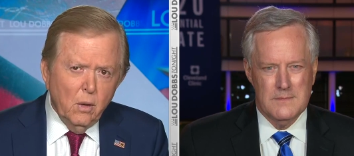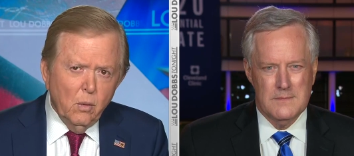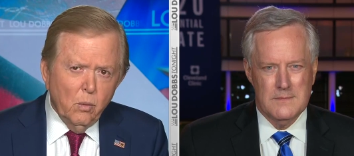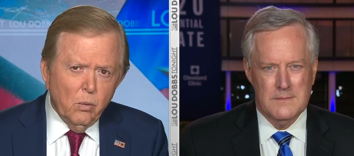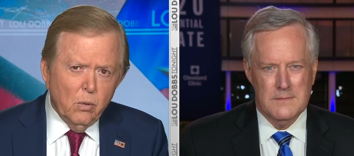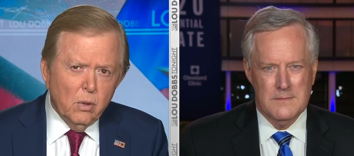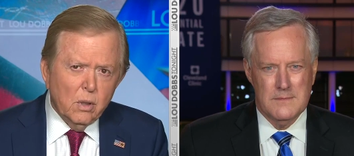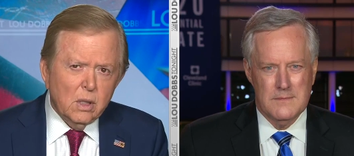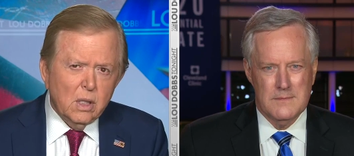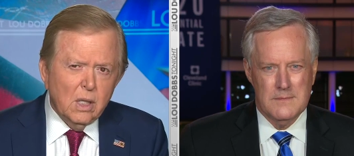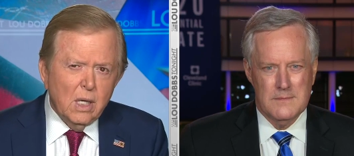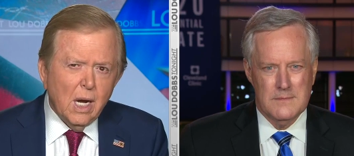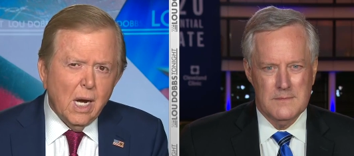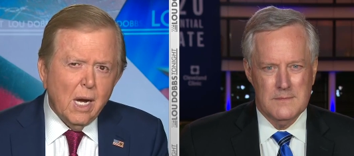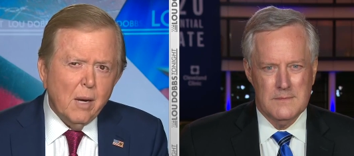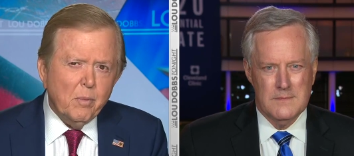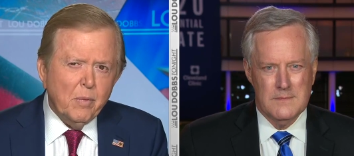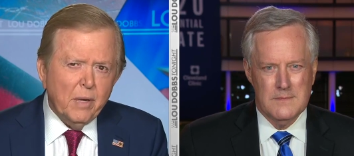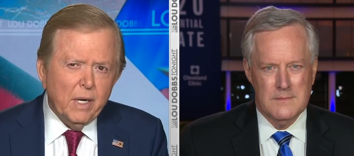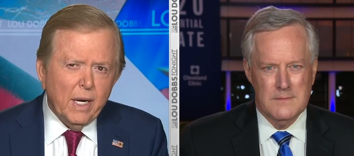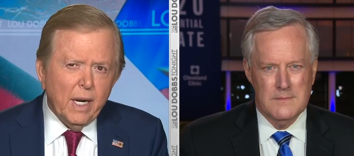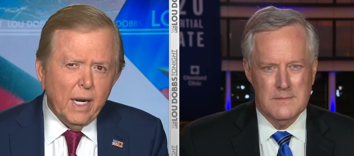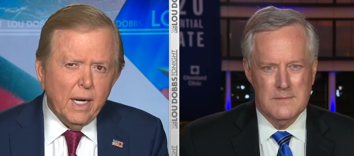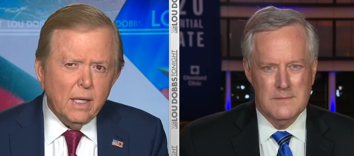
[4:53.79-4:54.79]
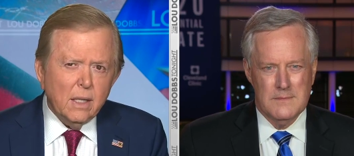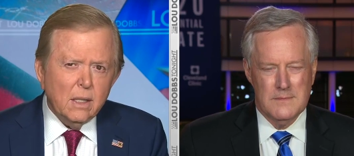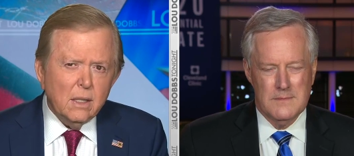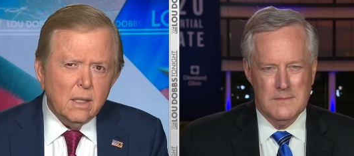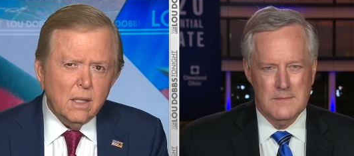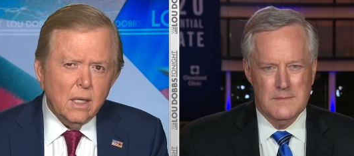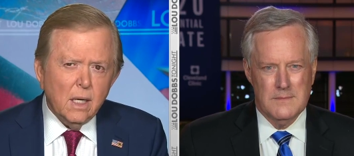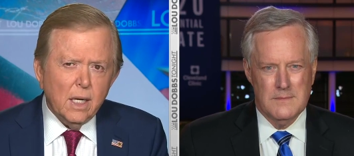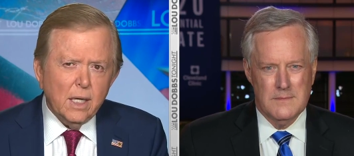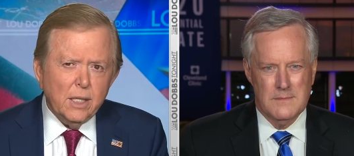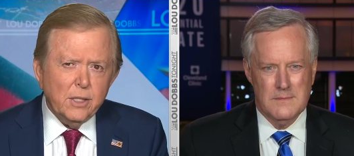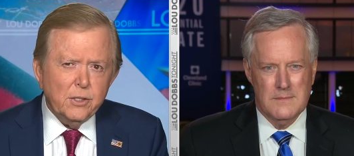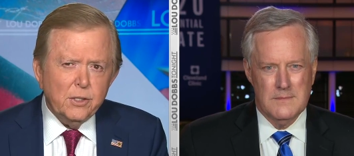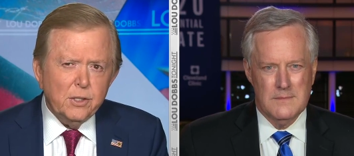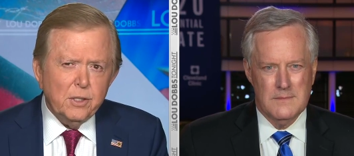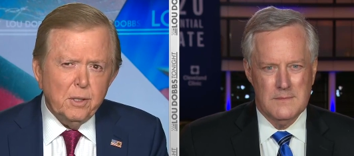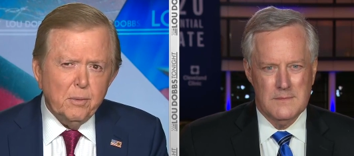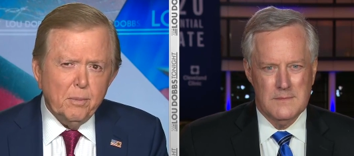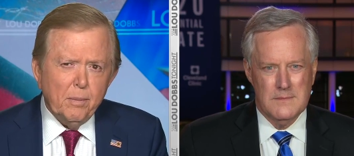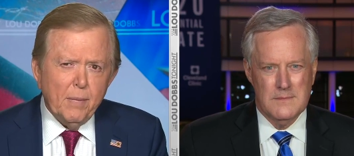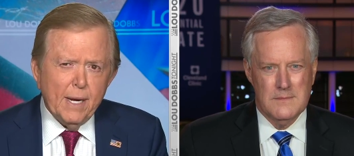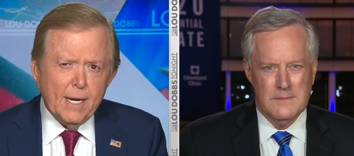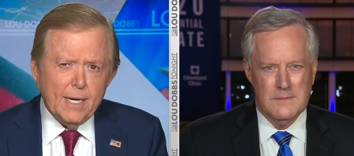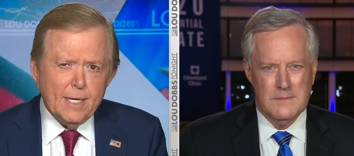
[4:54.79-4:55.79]
Speaker 1: will dominate tonight's
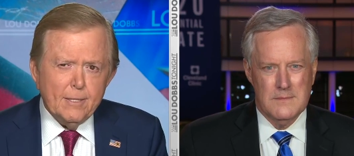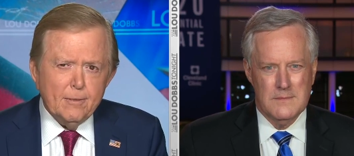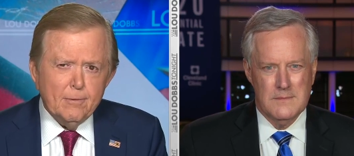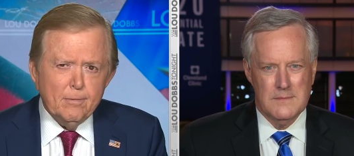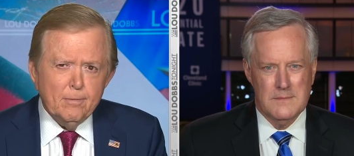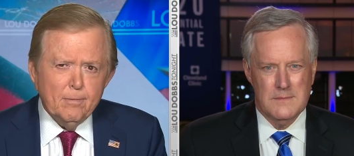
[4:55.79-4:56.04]
debate.